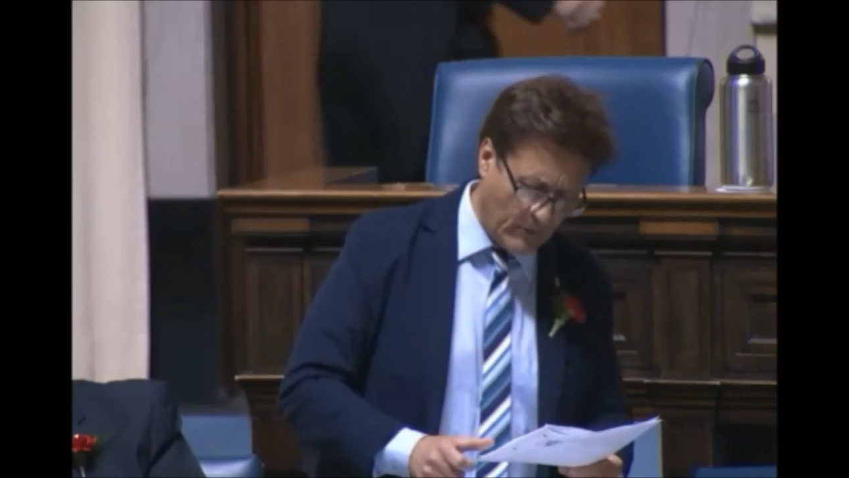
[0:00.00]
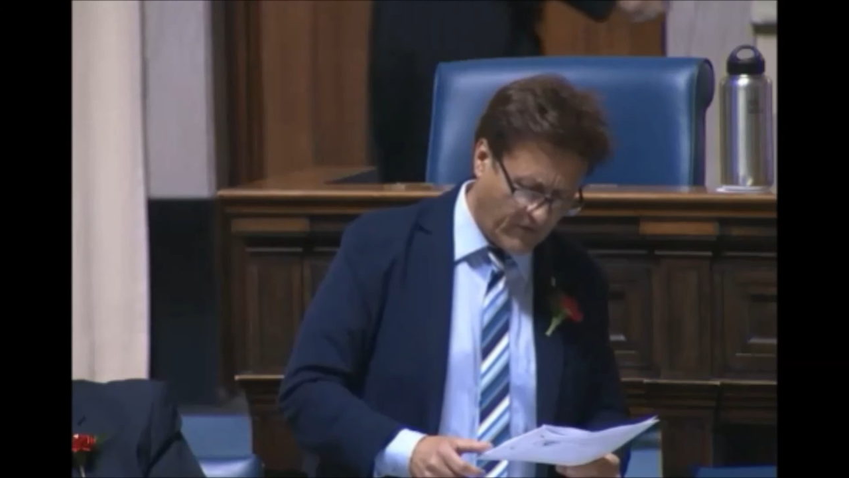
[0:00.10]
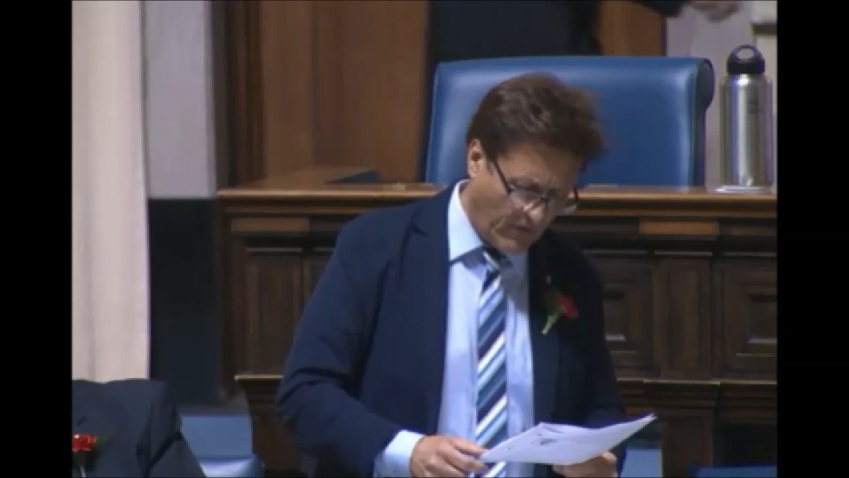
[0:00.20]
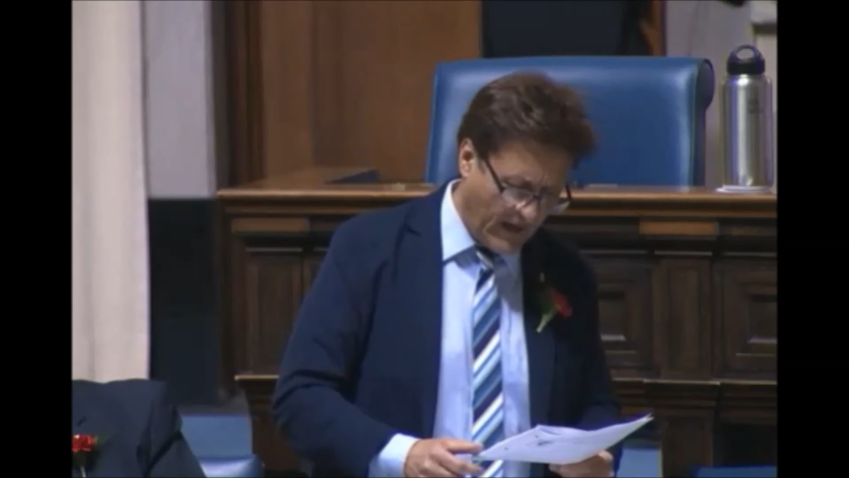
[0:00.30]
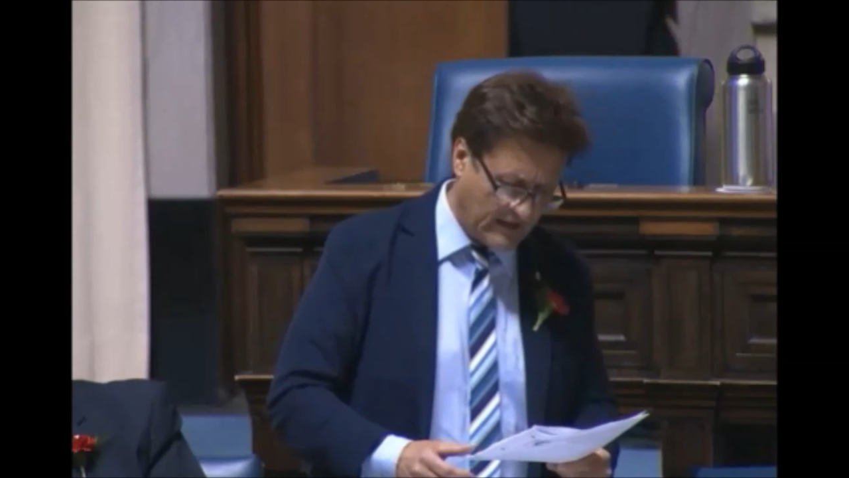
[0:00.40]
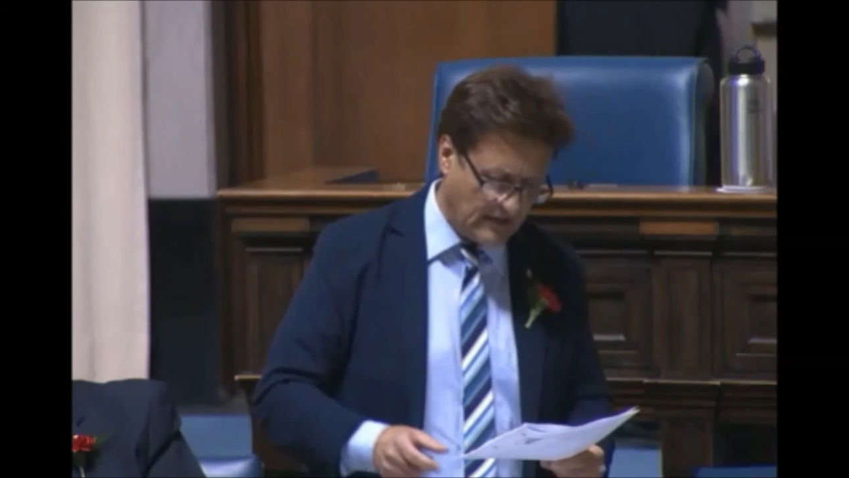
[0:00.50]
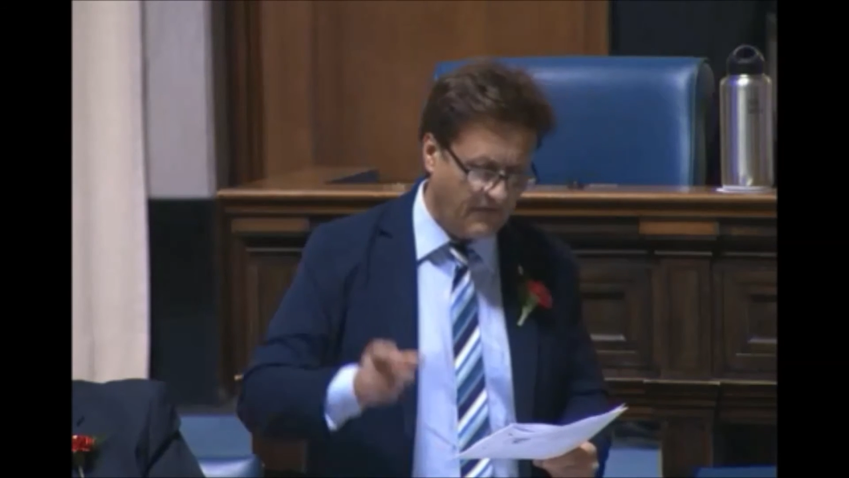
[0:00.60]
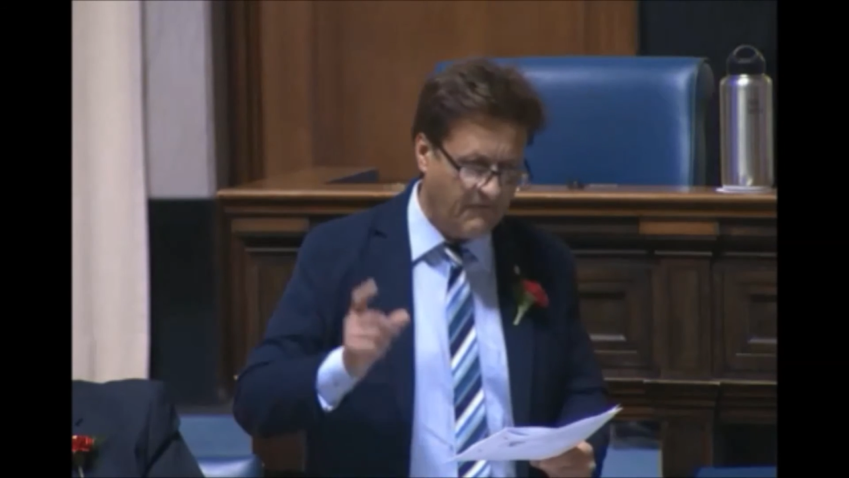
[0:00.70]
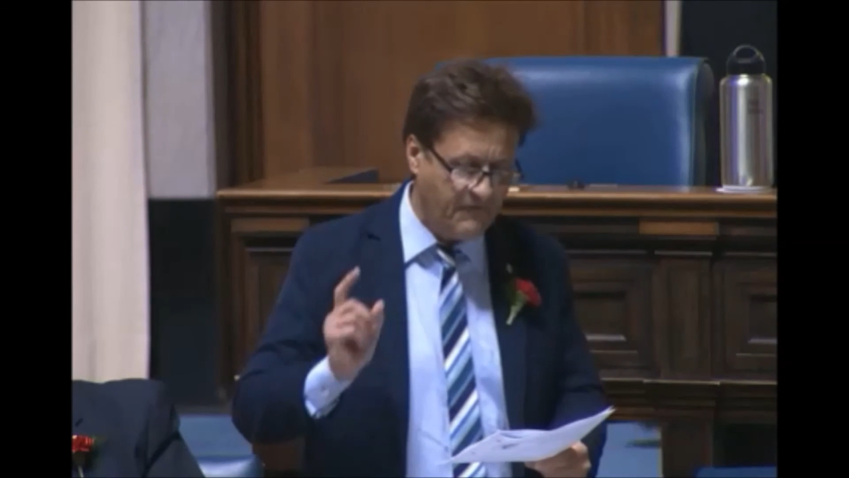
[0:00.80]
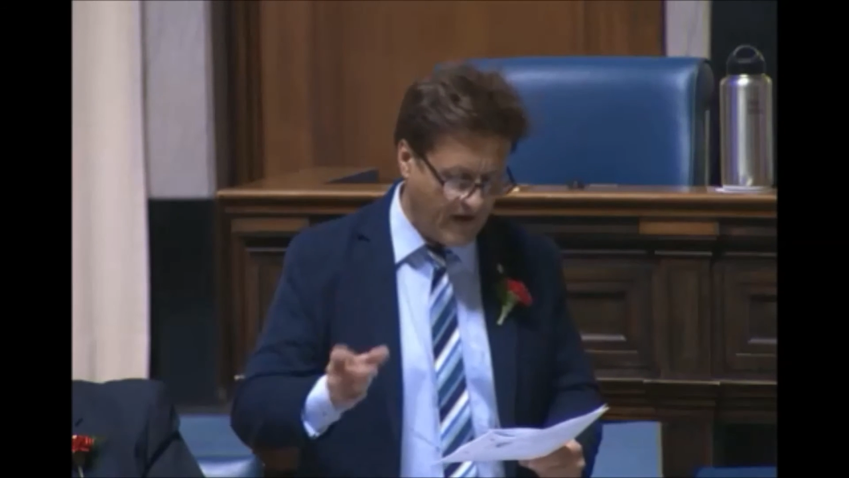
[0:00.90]
was elected
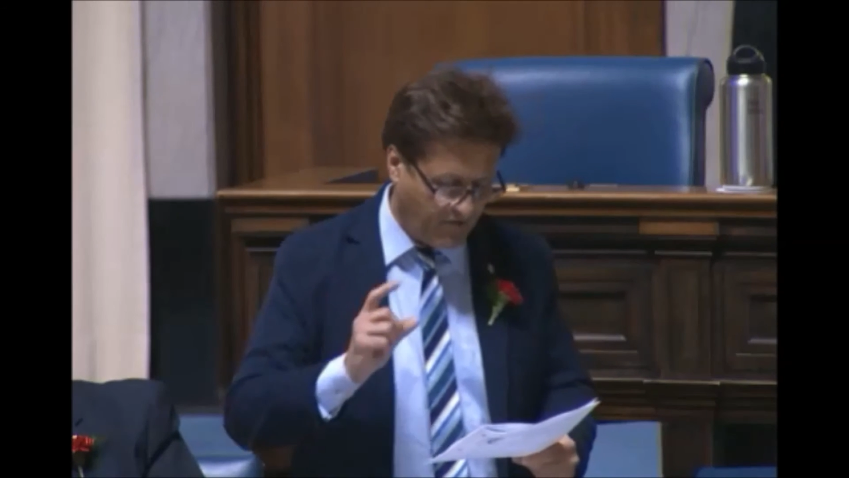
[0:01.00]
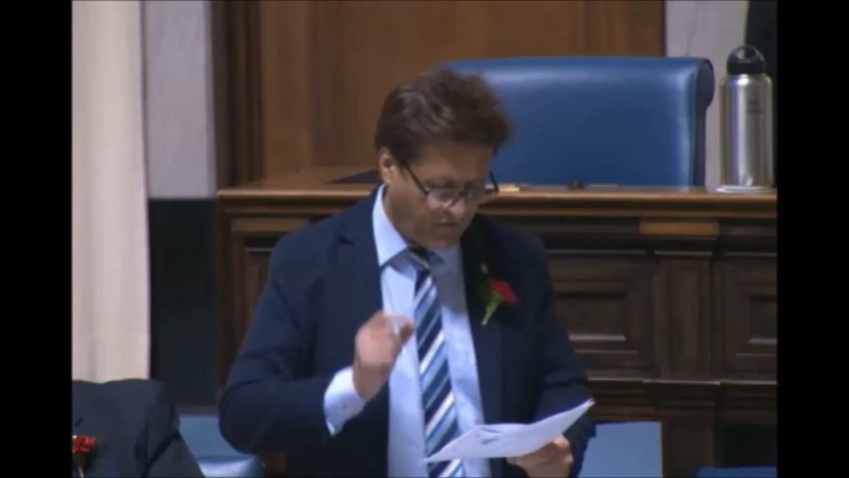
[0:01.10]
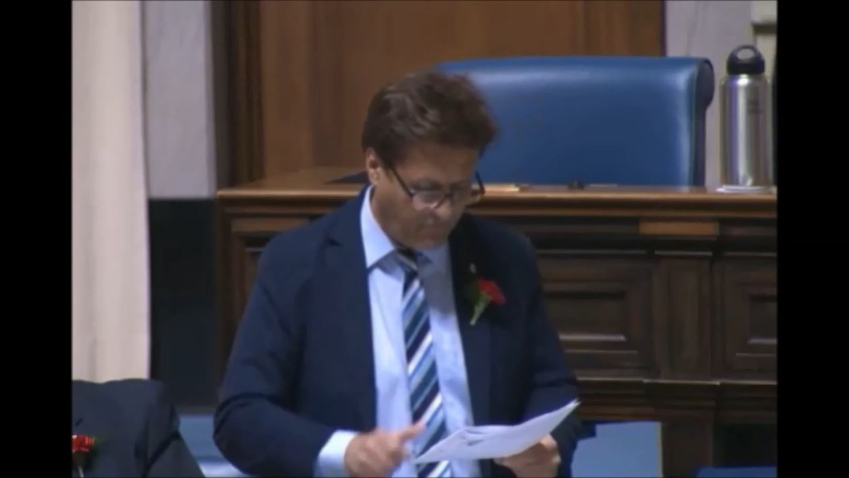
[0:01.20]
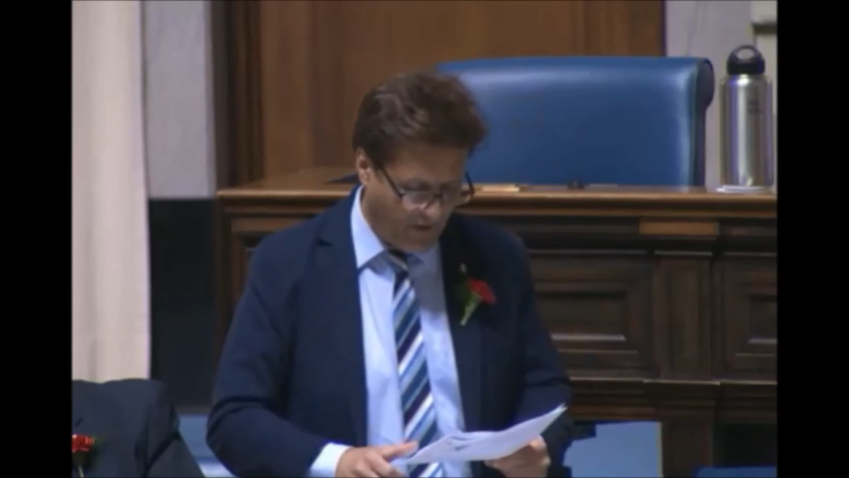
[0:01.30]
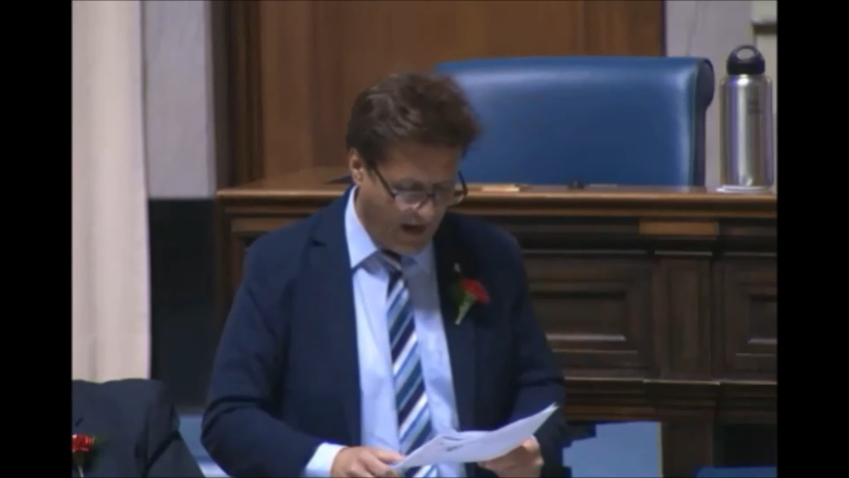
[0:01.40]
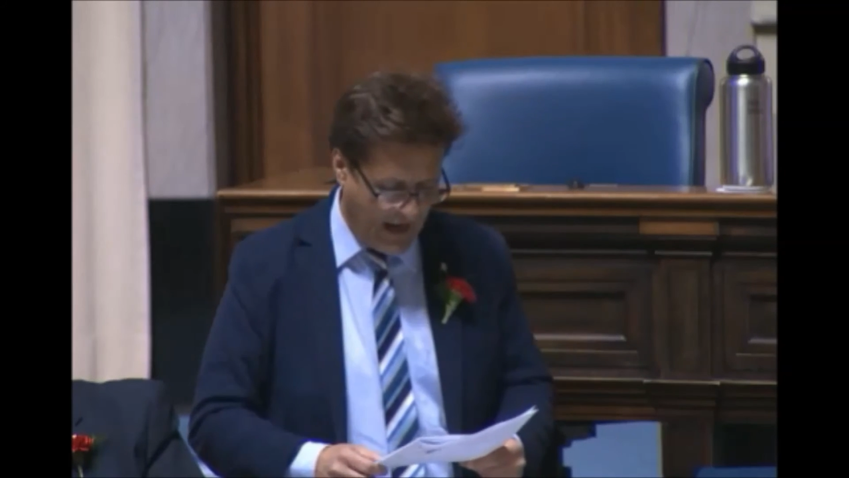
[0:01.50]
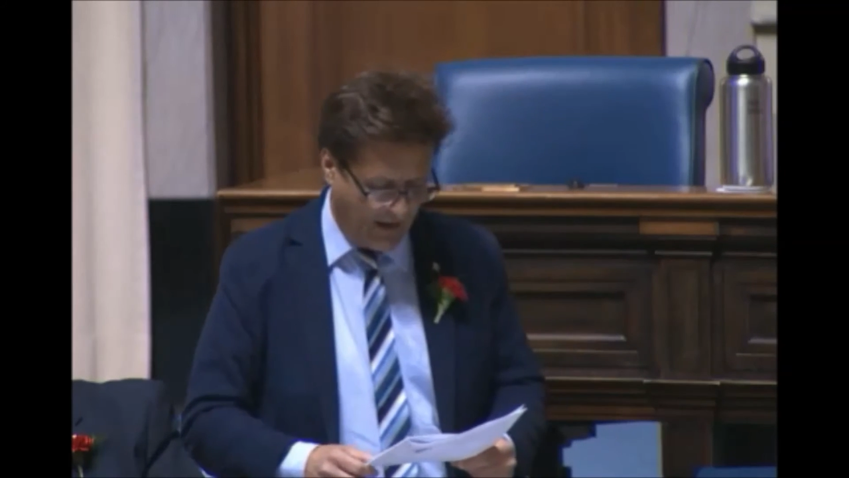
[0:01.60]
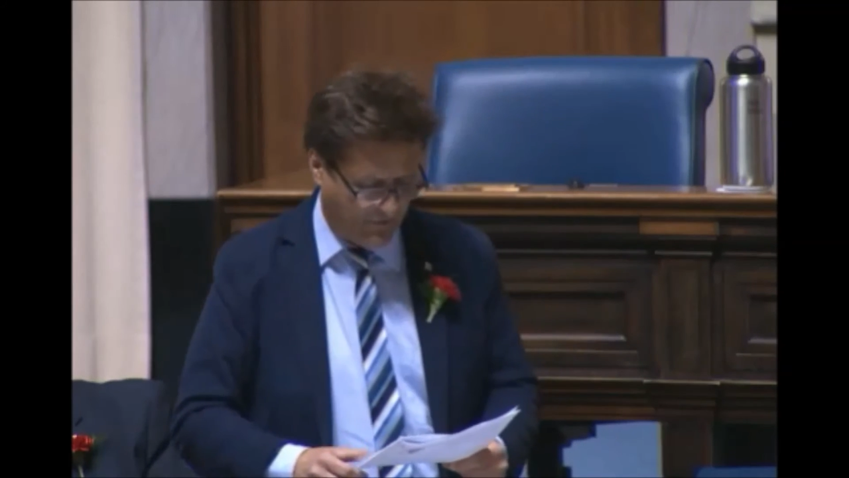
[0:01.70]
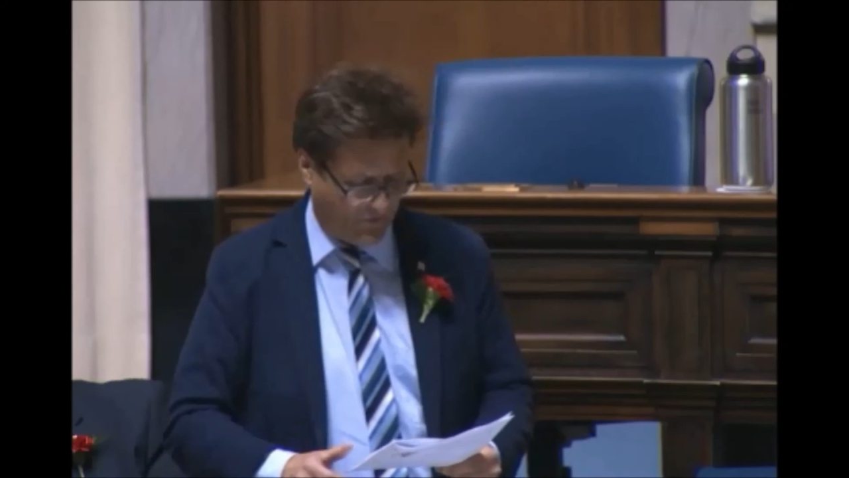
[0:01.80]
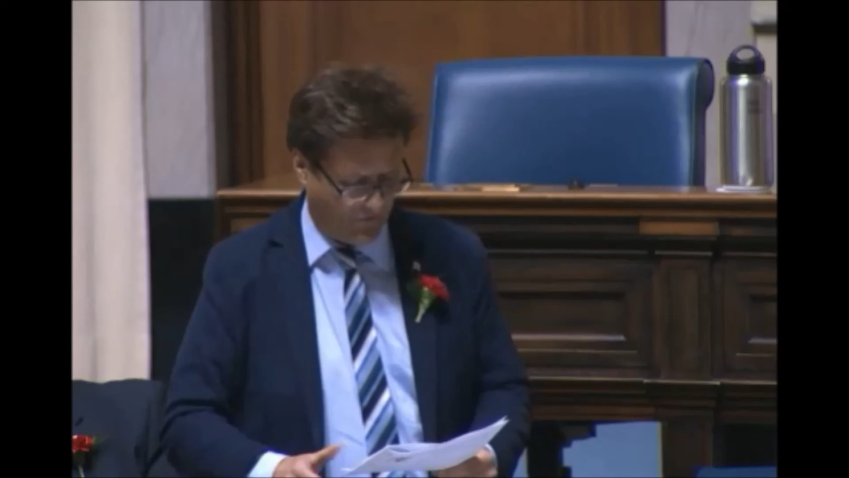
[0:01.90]
to fix the
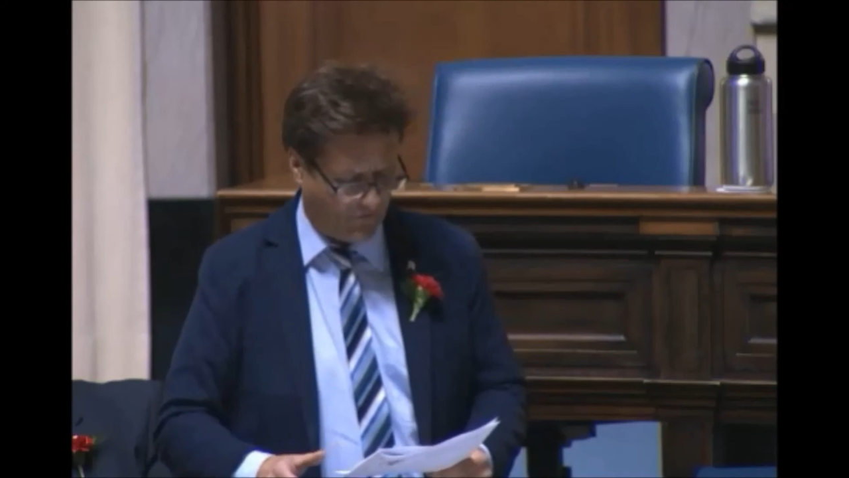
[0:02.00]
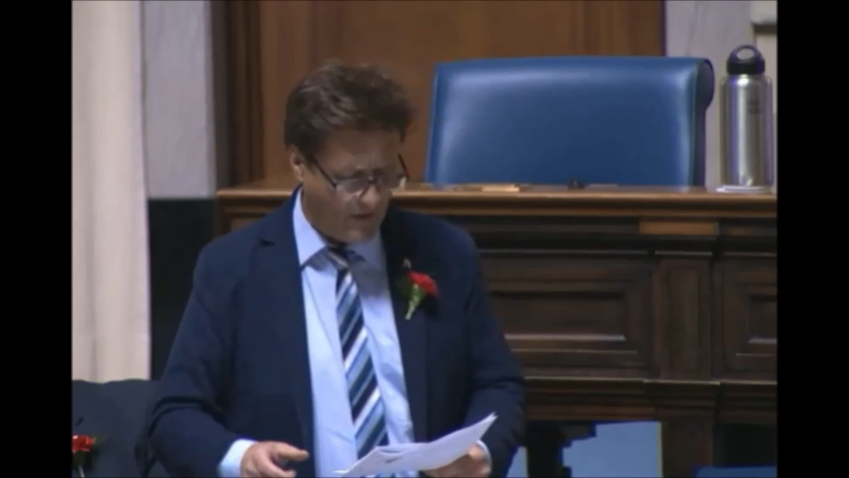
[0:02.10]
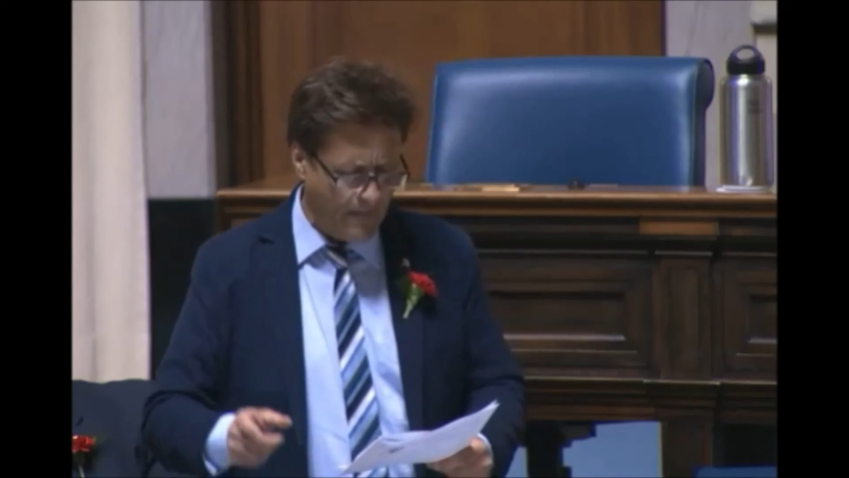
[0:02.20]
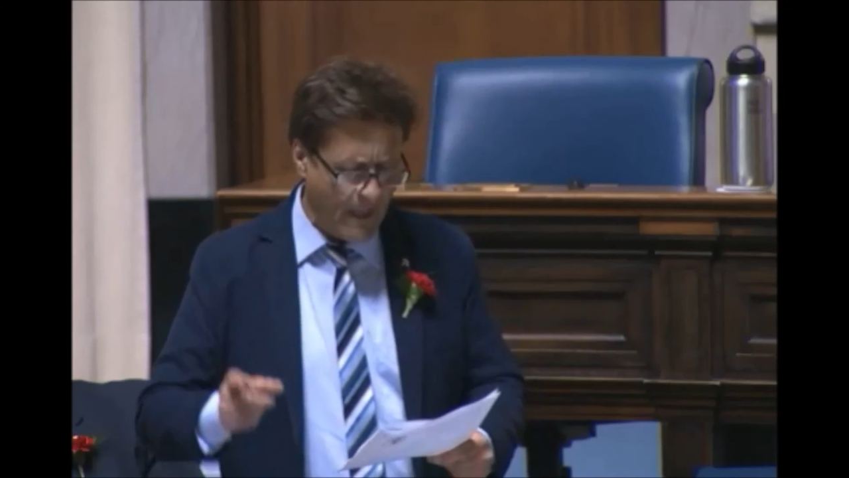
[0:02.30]
finances,